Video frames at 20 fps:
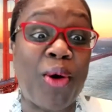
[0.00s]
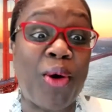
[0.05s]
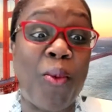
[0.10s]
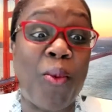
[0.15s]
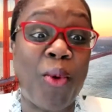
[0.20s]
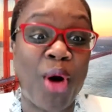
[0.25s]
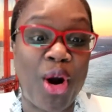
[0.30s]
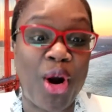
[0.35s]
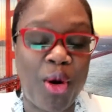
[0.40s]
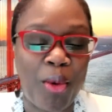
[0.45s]

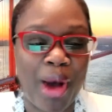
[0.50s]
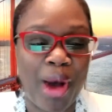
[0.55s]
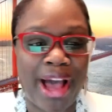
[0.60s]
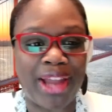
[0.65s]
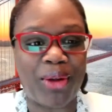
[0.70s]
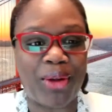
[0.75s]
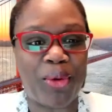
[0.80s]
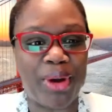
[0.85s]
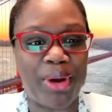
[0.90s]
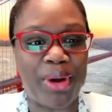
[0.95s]

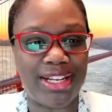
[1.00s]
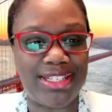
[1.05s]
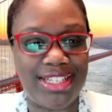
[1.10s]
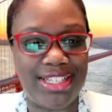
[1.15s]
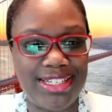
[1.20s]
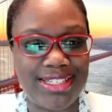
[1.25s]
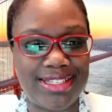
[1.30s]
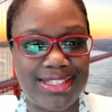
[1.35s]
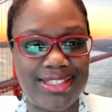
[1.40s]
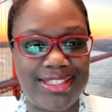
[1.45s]
Worldwide
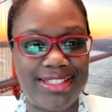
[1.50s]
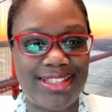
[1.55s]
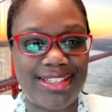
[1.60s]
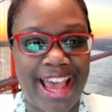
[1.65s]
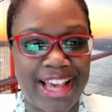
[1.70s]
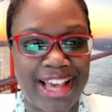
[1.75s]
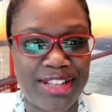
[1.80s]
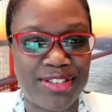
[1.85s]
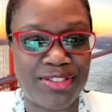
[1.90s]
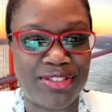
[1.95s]
Organizations
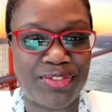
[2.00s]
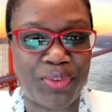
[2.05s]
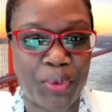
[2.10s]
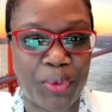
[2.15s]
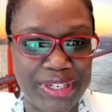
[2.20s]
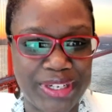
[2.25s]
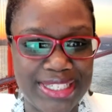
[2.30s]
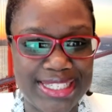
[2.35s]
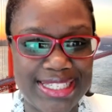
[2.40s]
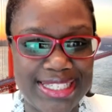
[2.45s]
Task
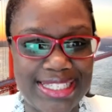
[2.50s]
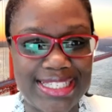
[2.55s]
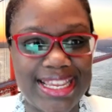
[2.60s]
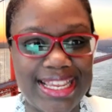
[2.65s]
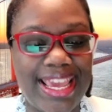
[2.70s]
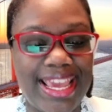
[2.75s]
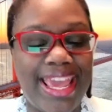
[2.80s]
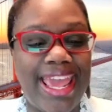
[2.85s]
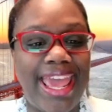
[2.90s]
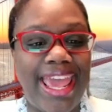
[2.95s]
Force.
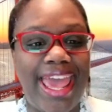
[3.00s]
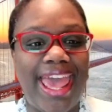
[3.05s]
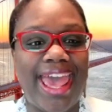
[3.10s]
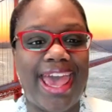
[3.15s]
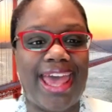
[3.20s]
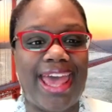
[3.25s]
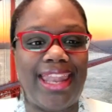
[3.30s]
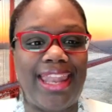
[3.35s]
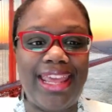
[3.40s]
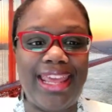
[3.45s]

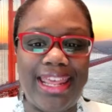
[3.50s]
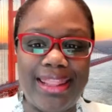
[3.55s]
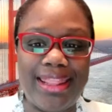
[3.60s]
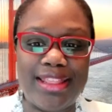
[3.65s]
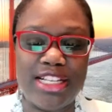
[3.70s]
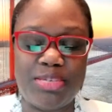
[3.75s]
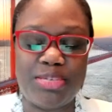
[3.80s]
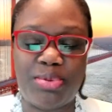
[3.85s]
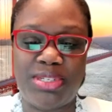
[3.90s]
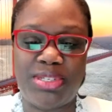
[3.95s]
And in
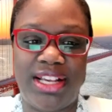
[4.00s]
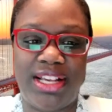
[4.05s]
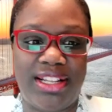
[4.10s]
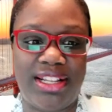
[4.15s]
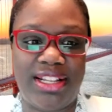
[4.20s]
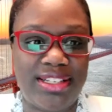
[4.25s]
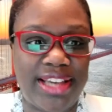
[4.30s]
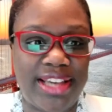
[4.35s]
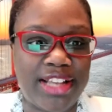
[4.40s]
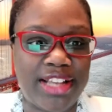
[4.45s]
this
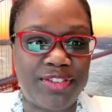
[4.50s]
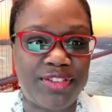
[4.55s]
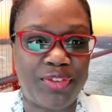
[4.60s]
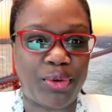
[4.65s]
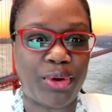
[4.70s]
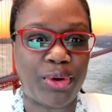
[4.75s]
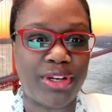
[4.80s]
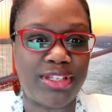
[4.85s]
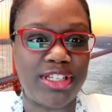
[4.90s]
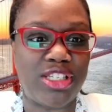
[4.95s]
particular task
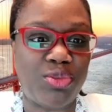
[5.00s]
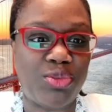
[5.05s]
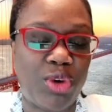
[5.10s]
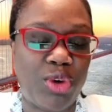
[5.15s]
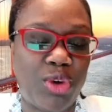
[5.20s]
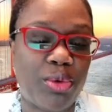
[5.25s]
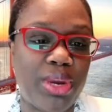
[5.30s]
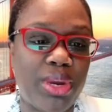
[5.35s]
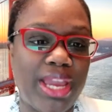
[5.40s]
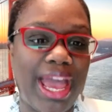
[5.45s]
force is
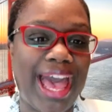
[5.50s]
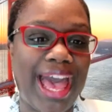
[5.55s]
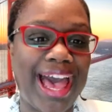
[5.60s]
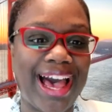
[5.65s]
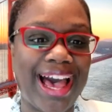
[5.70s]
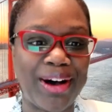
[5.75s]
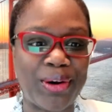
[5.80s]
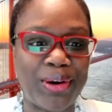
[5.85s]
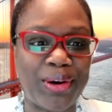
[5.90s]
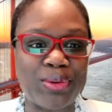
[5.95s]
where we
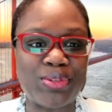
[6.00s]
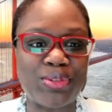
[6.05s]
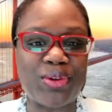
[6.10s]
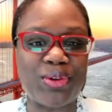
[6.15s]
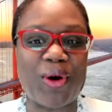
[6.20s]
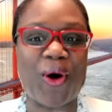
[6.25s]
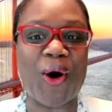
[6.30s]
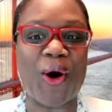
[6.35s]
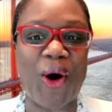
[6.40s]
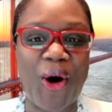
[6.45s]
house
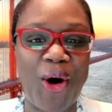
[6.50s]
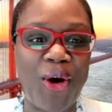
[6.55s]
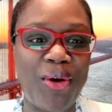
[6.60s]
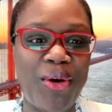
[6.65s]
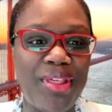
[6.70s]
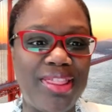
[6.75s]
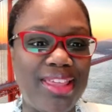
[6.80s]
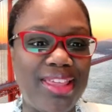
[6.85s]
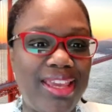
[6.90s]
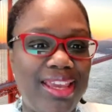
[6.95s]

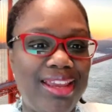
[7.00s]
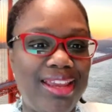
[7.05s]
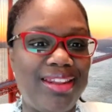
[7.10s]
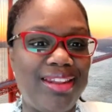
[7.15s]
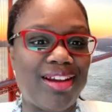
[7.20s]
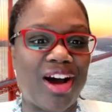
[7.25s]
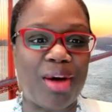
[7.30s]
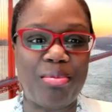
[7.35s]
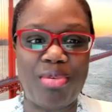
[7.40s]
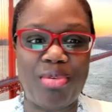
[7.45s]
all the
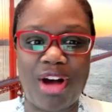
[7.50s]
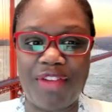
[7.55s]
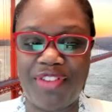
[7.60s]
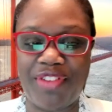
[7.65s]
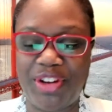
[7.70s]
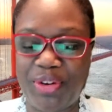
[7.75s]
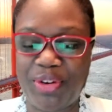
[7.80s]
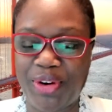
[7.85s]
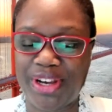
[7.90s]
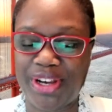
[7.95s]

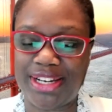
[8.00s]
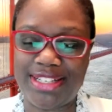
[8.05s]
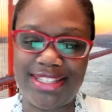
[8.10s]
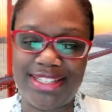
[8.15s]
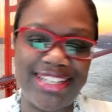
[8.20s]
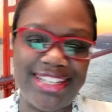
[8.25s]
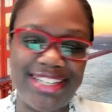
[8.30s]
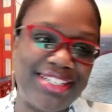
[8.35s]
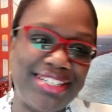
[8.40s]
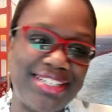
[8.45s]
nonprofit
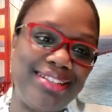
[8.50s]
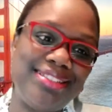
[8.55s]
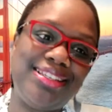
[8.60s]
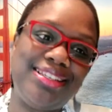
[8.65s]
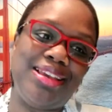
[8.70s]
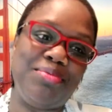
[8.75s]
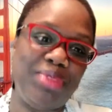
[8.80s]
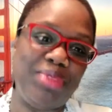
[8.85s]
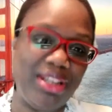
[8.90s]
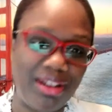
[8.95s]
organizations,
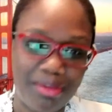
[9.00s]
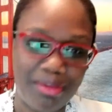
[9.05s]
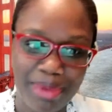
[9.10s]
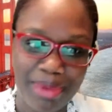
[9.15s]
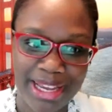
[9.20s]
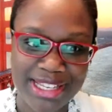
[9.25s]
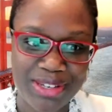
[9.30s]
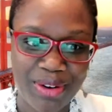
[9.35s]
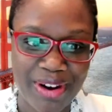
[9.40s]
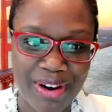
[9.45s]

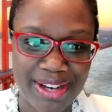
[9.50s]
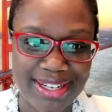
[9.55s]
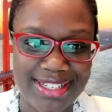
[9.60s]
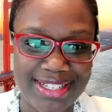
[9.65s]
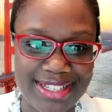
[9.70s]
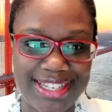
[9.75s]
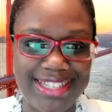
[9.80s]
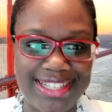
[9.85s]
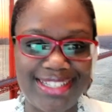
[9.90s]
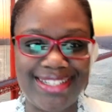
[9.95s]
community-based
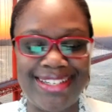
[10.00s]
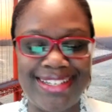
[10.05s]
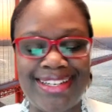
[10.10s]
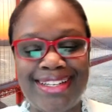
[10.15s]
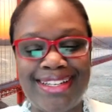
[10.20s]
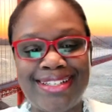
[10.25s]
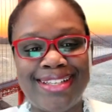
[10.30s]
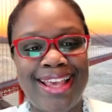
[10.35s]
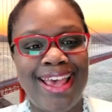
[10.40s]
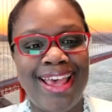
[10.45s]

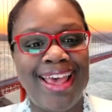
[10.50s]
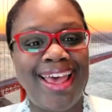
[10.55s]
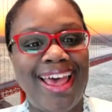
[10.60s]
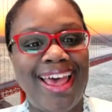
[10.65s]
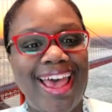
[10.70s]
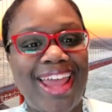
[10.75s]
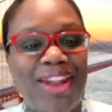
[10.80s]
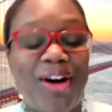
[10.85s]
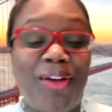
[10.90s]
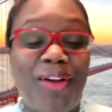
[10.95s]
organizations,
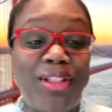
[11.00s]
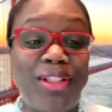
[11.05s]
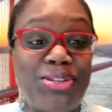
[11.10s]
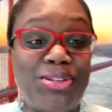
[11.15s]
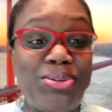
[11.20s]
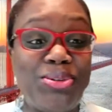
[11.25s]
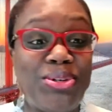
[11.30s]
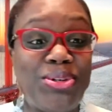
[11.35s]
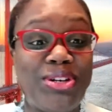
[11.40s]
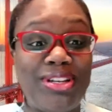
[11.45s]
and all the
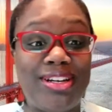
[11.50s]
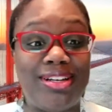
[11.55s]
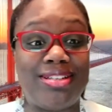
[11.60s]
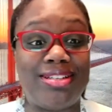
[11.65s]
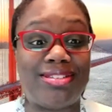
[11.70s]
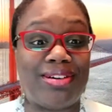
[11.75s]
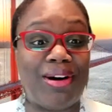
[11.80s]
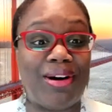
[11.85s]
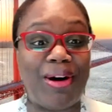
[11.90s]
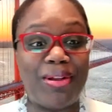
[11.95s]
do-gooders,
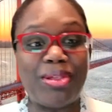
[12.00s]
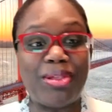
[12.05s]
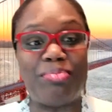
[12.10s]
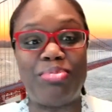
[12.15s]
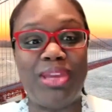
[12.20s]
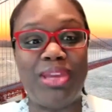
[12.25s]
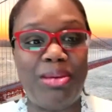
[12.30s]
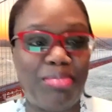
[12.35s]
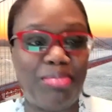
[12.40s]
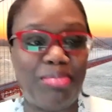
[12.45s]
so all the
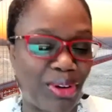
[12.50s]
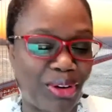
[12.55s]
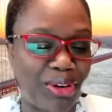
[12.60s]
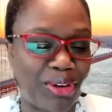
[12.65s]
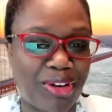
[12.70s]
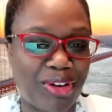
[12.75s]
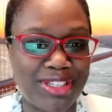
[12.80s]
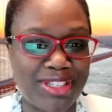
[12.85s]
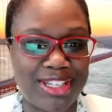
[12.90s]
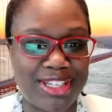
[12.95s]
people
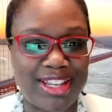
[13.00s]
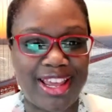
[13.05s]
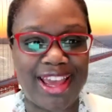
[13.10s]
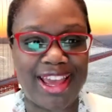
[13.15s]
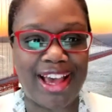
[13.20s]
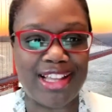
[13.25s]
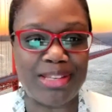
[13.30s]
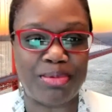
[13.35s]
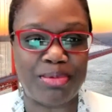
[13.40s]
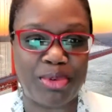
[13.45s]
across the
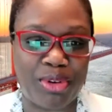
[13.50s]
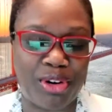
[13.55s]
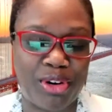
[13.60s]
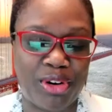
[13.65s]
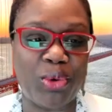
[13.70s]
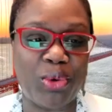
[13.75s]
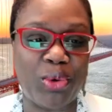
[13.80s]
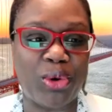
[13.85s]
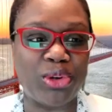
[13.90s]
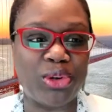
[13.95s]
diaspora
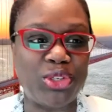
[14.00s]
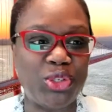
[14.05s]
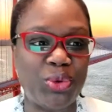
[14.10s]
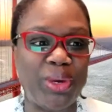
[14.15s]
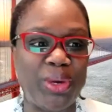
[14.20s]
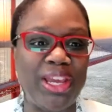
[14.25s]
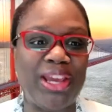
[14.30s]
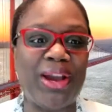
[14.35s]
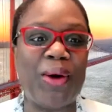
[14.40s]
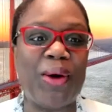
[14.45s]
who are
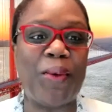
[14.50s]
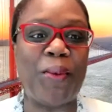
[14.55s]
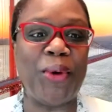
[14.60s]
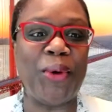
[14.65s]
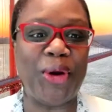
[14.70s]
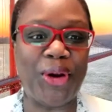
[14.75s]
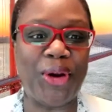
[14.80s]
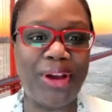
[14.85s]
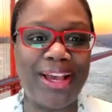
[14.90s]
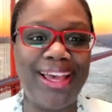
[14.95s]
doing
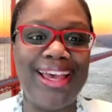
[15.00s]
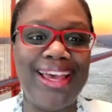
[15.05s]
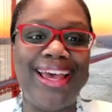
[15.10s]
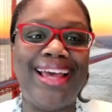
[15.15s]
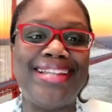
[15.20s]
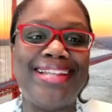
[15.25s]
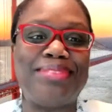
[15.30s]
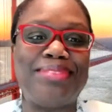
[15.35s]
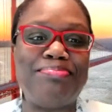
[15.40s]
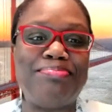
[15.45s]
work
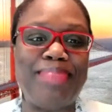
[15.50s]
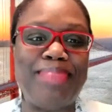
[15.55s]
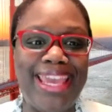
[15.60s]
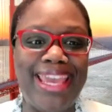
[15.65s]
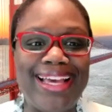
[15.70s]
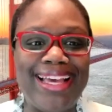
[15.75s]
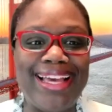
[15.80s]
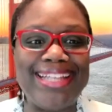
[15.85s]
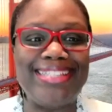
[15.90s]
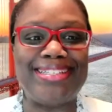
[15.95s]
to
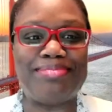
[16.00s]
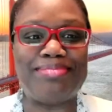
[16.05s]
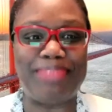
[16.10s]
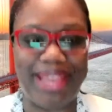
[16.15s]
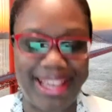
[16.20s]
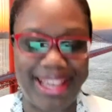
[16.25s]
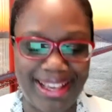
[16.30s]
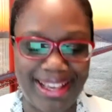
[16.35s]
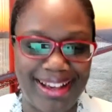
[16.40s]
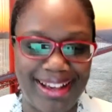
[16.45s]
make
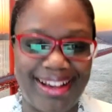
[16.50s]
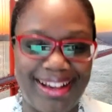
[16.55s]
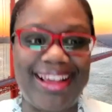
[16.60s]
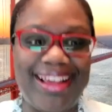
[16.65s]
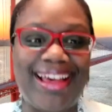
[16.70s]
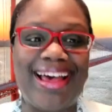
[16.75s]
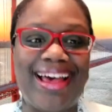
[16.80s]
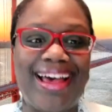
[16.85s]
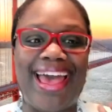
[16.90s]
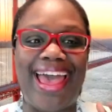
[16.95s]
Jamaica
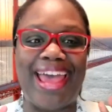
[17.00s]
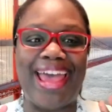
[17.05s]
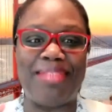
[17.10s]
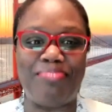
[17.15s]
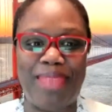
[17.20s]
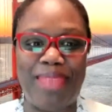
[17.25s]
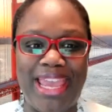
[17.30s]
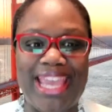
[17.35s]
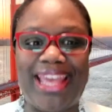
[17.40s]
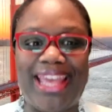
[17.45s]

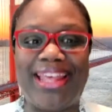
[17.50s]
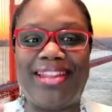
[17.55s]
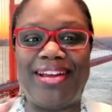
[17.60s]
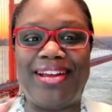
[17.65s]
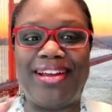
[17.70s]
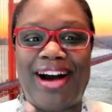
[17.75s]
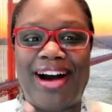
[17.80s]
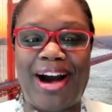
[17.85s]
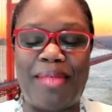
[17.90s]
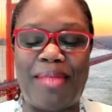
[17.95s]
and make
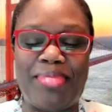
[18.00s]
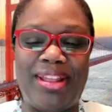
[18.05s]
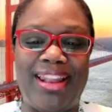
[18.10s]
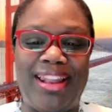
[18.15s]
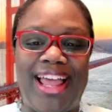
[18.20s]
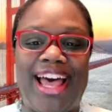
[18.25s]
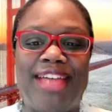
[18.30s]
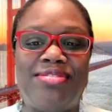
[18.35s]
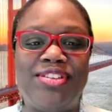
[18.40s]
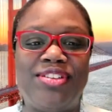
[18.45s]
the
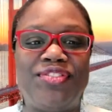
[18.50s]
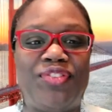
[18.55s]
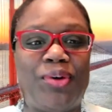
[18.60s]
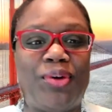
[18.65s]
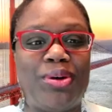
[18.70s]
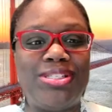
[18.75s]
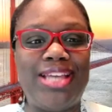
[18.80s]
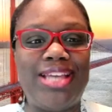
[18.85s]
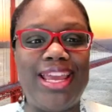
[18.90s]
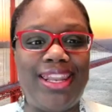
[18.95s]
lives of
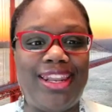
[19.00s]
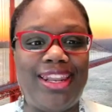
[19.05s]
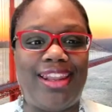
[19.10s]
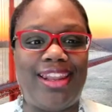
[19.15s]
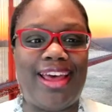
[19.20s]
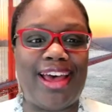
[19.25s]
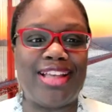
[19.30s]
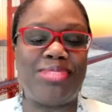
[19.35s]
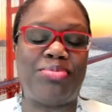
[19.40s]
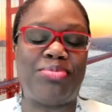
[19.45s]
folks in the
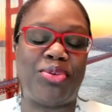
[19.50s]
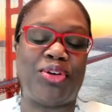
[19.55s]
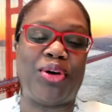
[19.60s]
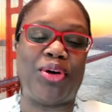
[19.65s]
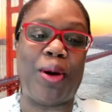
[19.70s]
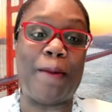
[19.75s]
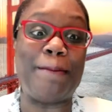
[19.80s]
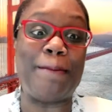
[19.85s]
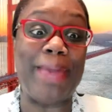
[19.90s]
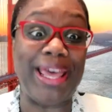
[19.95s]

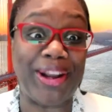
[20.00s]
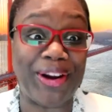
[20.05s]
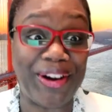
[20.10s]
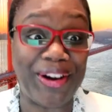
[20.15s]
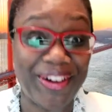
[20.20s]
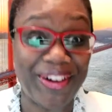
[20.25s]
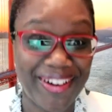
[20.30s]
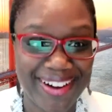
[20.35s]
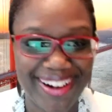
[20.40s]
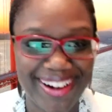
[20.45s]
diaspora
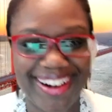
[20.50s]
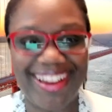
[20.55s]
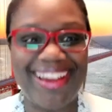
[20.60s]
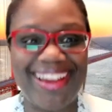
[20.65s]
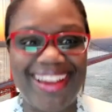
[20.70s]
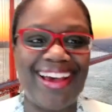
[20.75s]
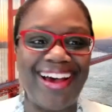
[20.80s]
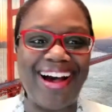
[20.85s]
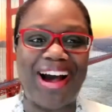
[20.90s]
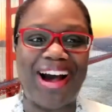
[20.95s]
better.
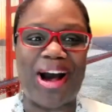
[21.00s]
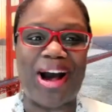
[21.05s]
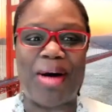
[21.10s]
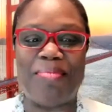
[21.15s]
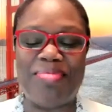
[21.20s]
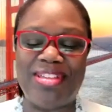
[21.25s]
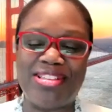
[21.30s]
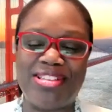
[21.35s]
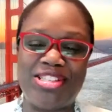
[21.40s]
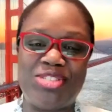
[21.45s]

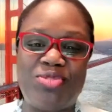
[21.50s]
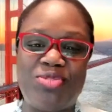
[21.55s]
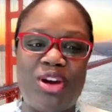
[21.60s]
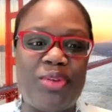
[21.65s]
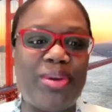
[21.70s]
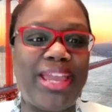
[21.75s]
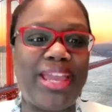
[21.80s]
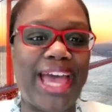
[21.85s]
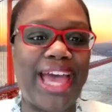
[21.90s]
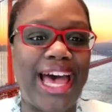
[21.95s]
This is
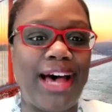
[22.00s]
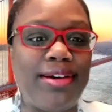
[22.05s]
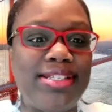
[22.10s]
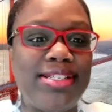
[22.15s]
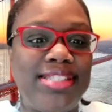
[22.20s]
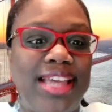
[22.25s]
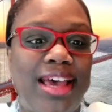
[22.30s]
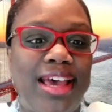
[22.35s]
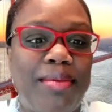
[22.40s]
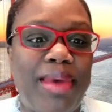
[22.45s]
where we
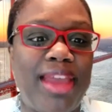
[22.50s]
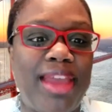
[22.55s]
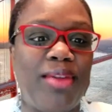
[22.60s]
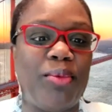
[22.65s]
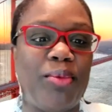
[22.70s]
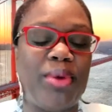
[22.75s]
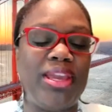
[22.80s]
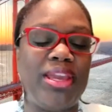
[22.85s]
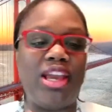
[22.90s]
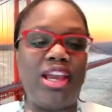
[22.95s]
house them,
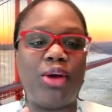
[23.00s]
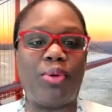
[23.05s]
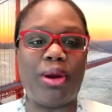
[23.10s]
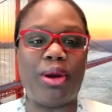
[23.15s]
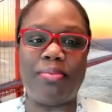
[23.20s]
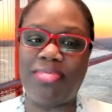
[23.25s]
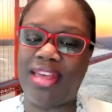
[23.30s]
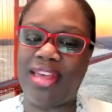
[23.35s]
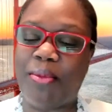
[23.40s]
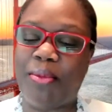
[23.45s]
and we
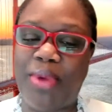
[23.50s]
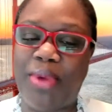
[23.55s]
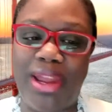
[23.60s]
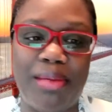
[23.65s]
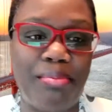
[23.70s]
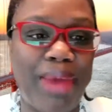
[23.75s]
equip them, we